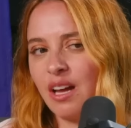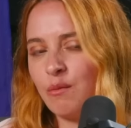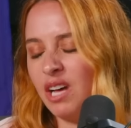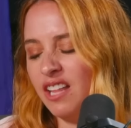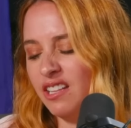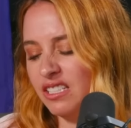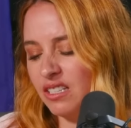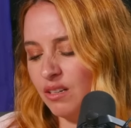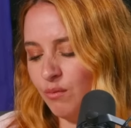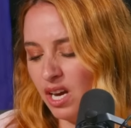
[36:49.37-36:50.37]
I'm glad that's
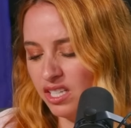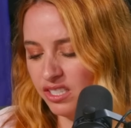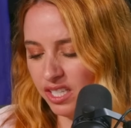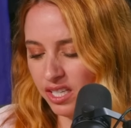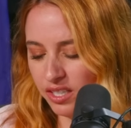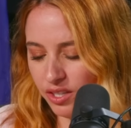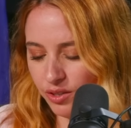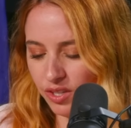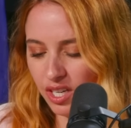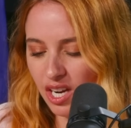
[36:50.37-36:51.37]
not my shit, dude.